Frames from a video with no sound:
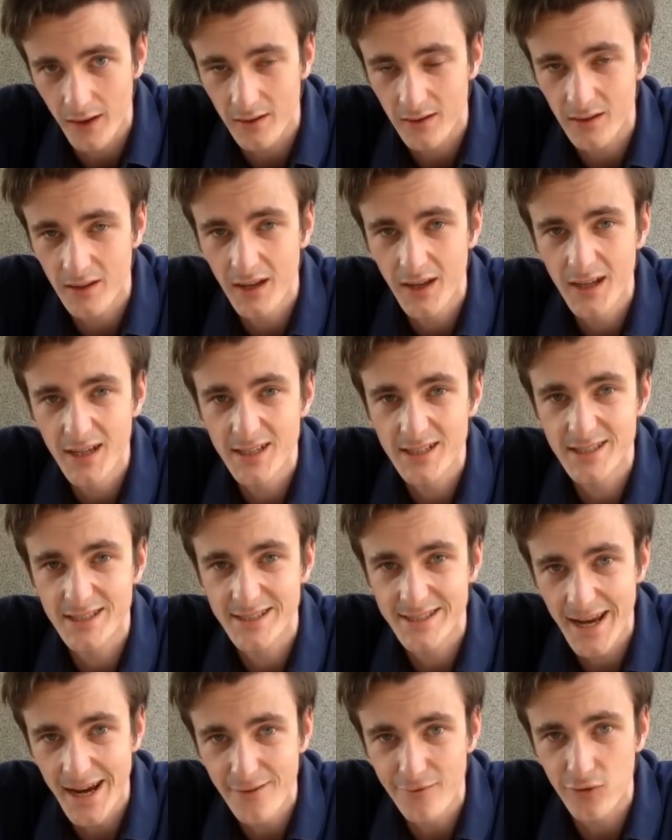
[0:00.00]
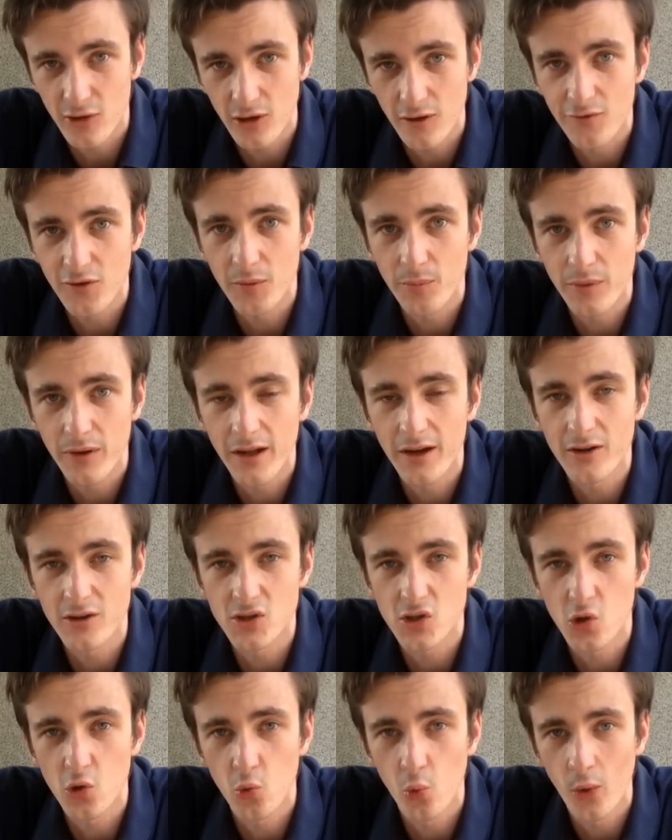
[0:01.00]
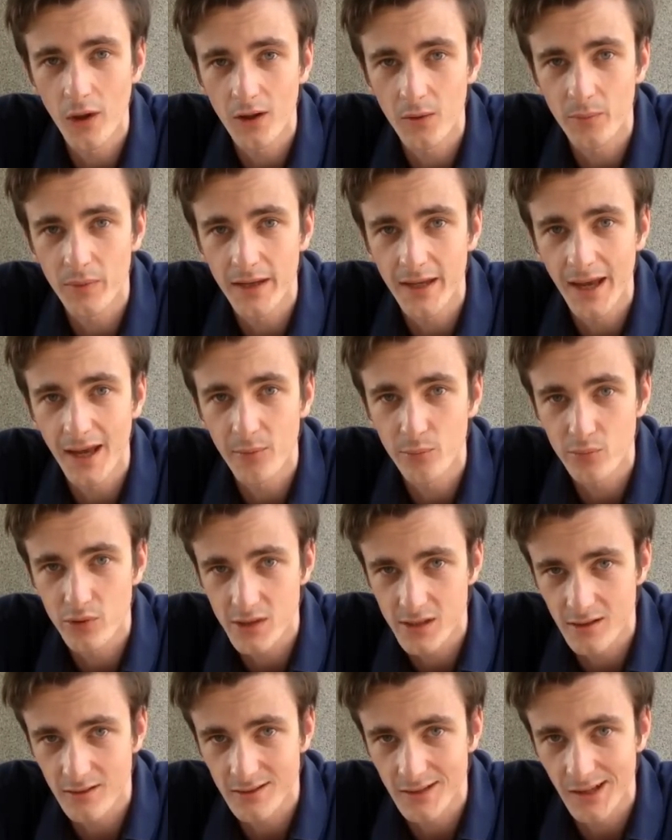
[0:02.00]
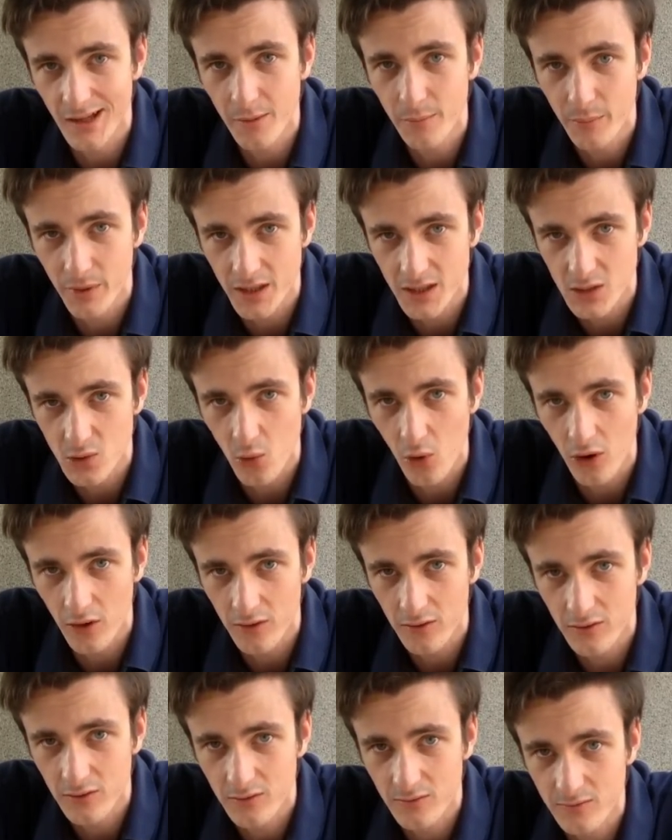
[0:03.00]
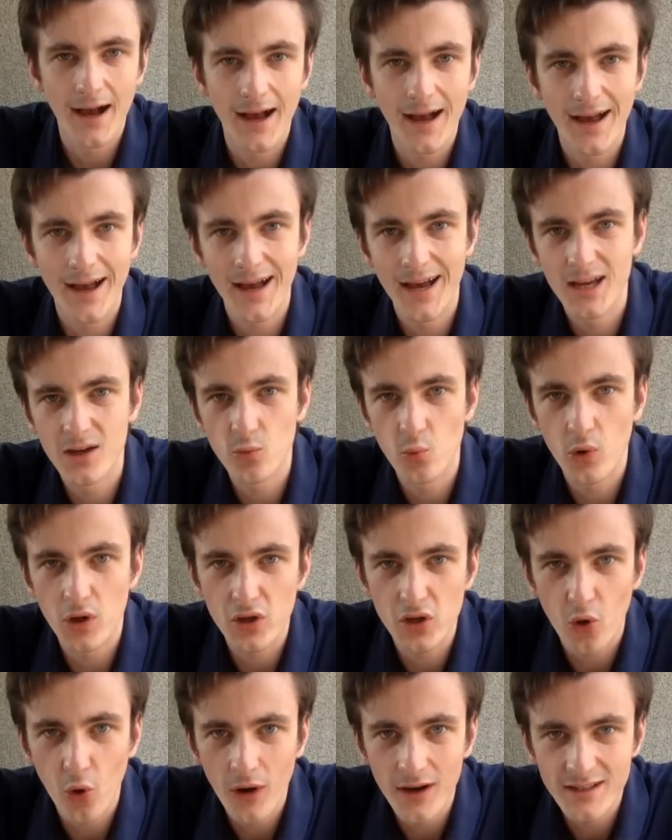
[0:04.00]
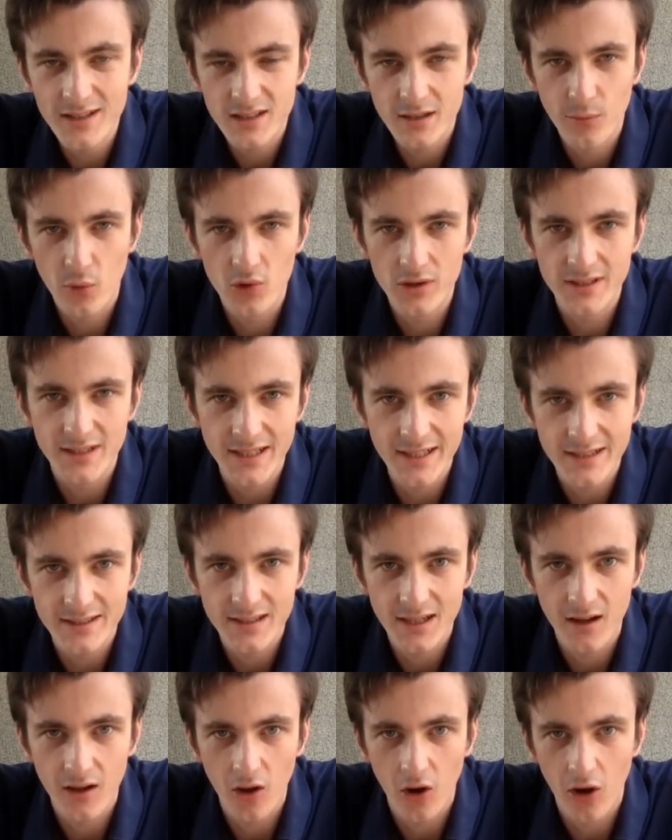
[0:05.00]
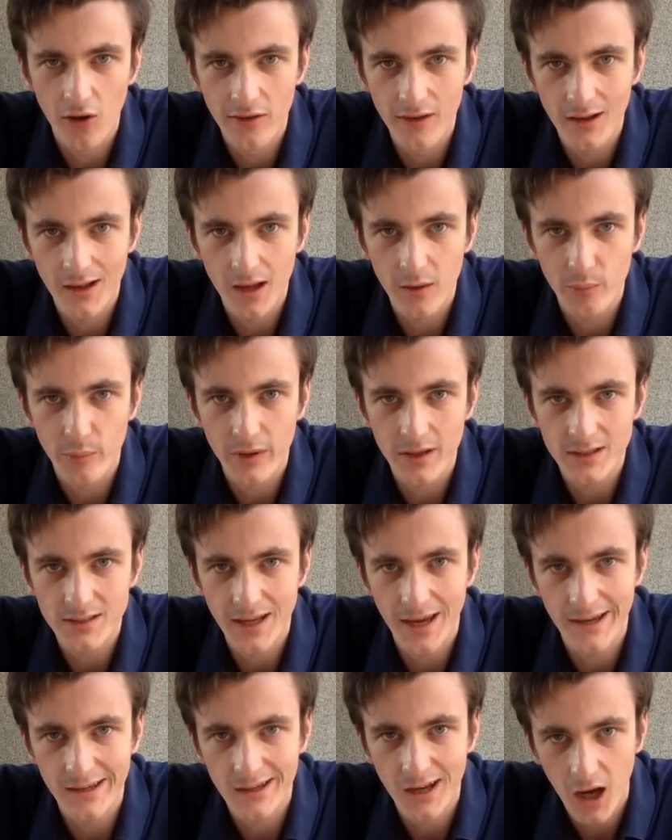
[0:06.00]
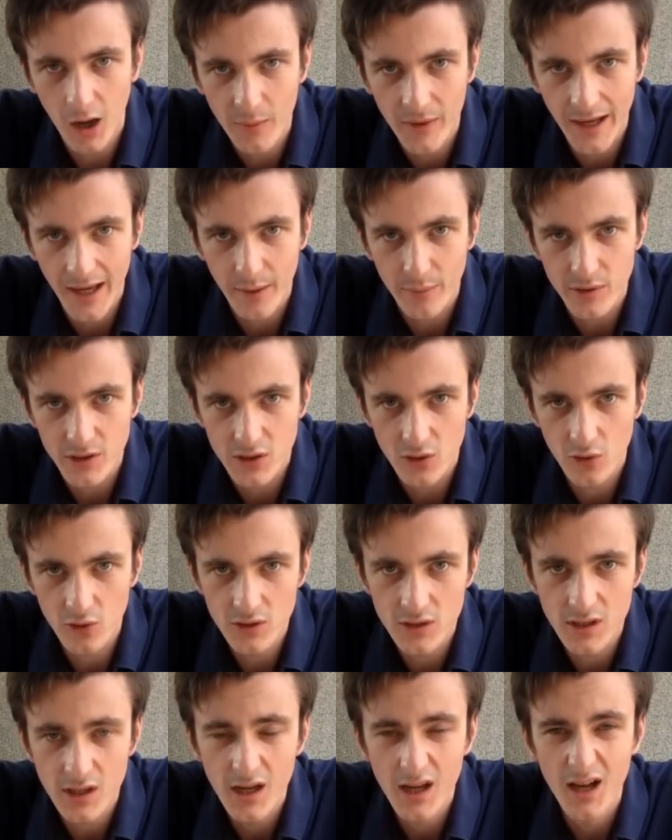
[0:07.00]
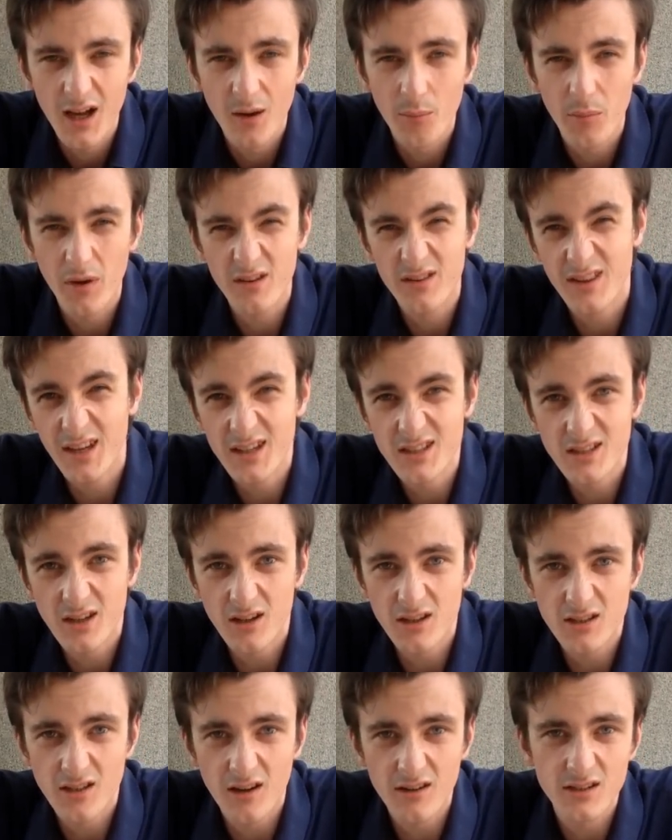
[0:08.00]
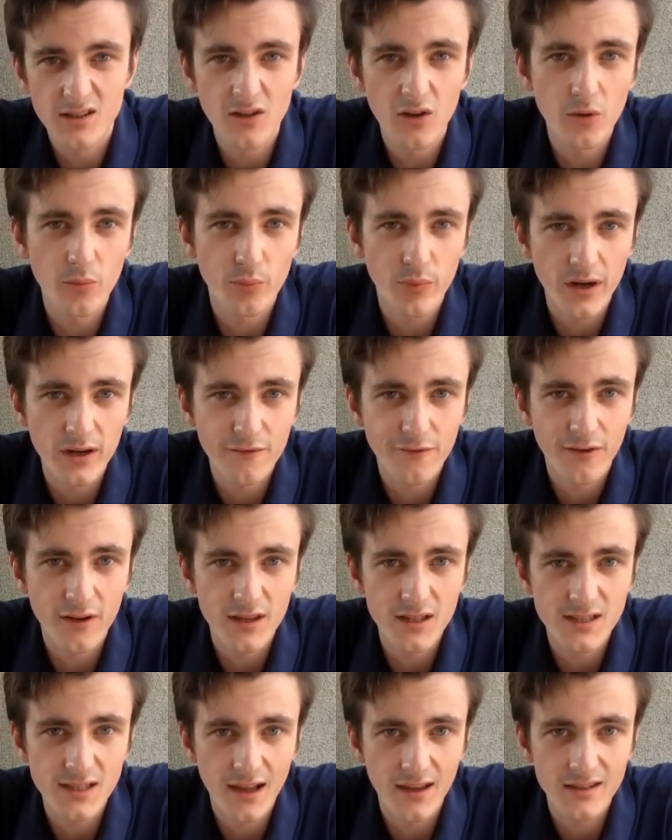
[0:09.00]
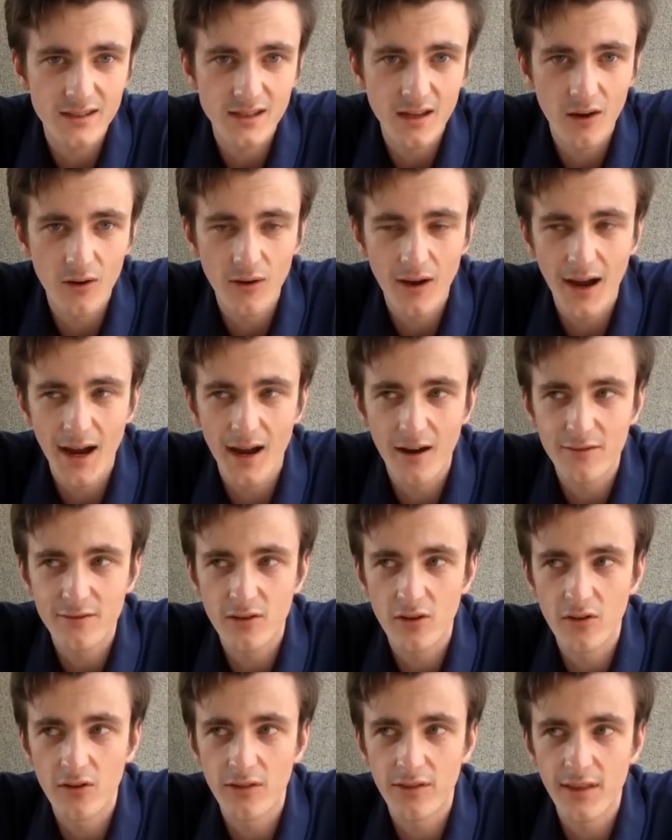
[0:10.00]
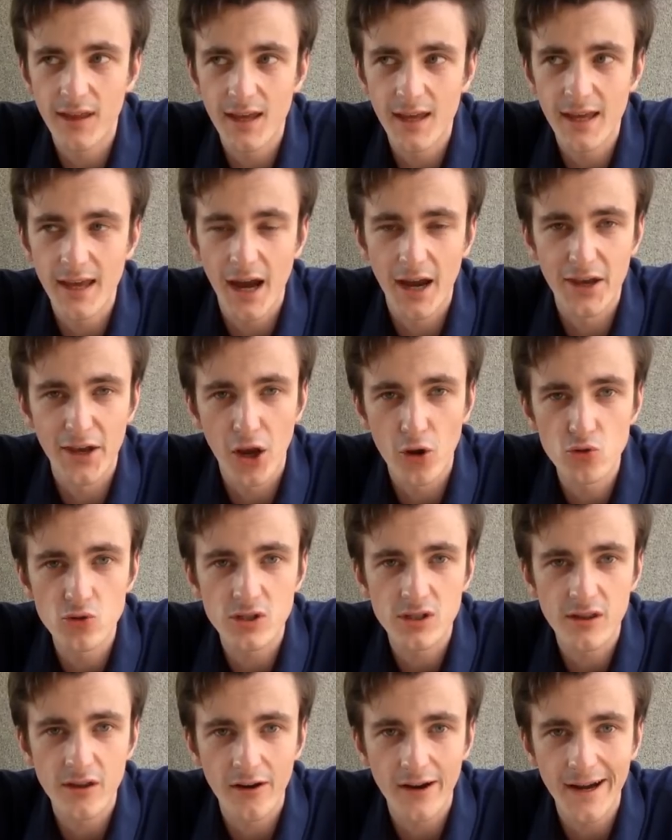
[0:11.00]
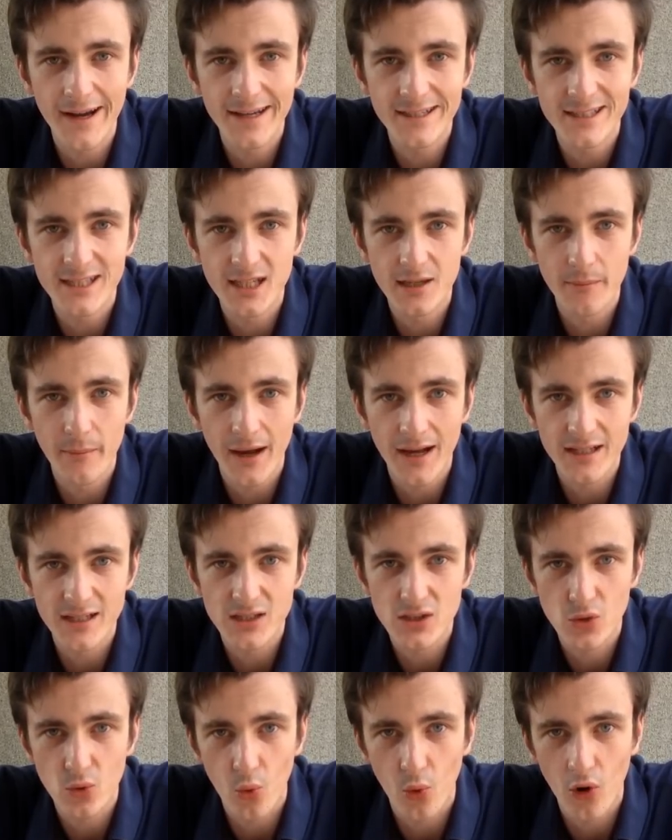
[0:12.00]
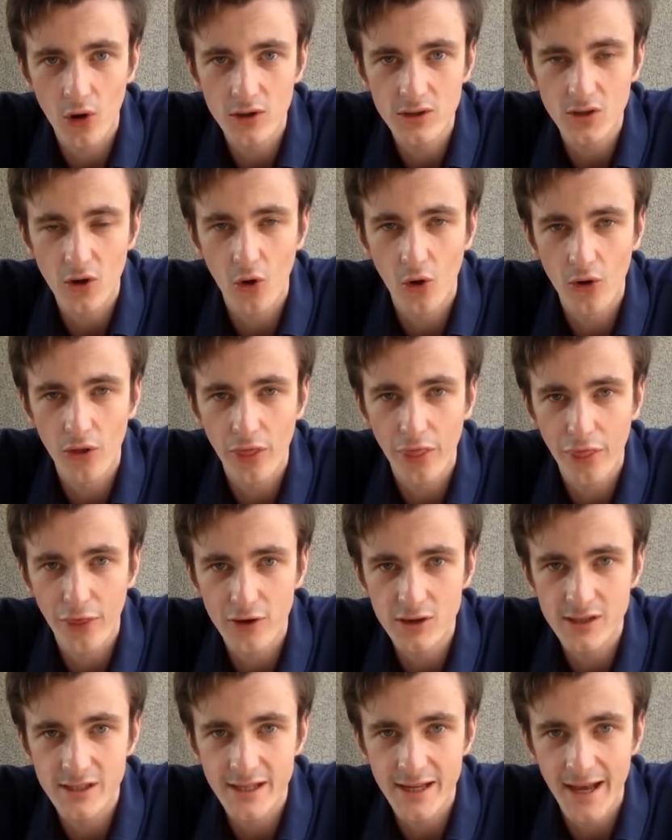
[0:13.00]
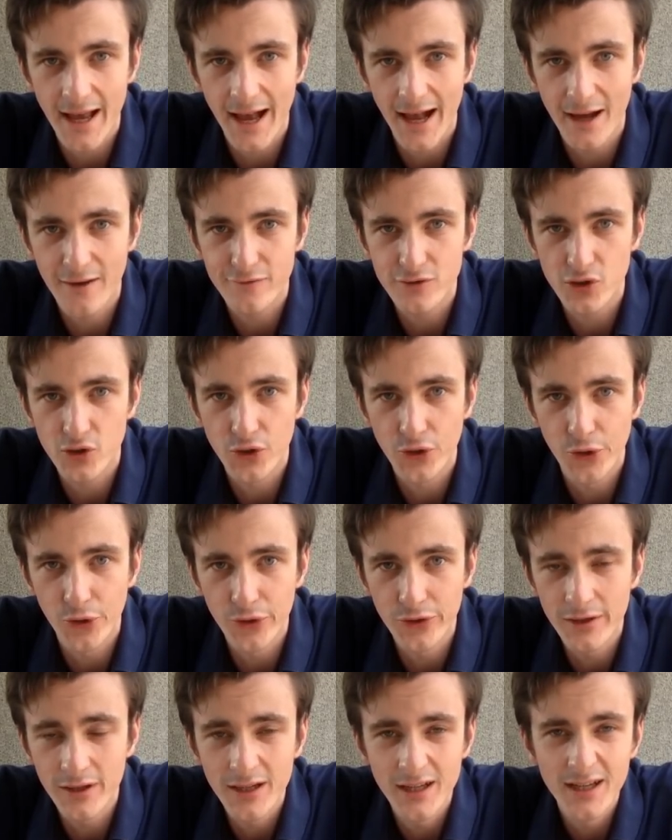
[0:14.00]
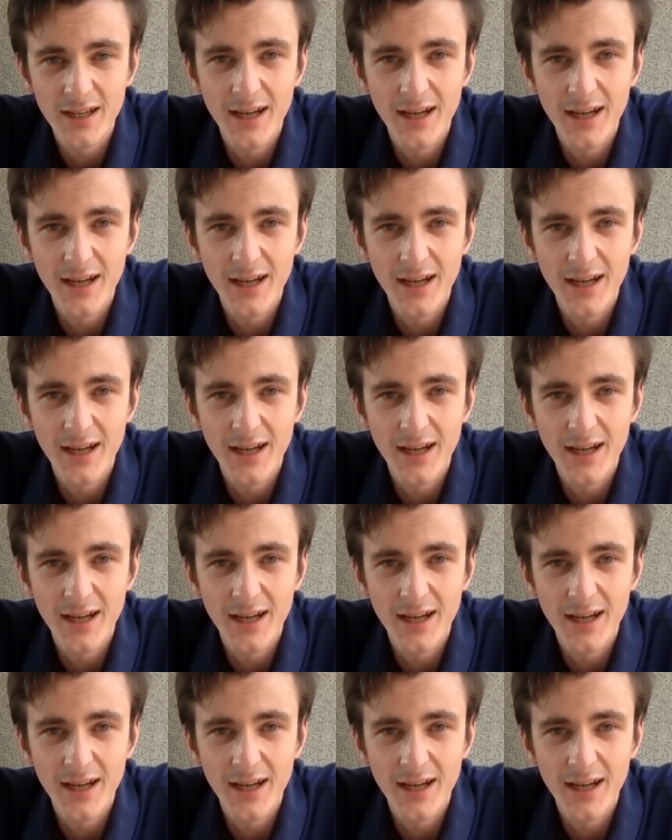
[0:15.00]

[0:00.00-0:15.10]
with several of the players who will be in Brazil's Olympic squad. And we'll go into more detail on the Olympics in coming episodes, but things are starting to look bright for the Seleção after they announced their 18-man squad on Thursday afternoon,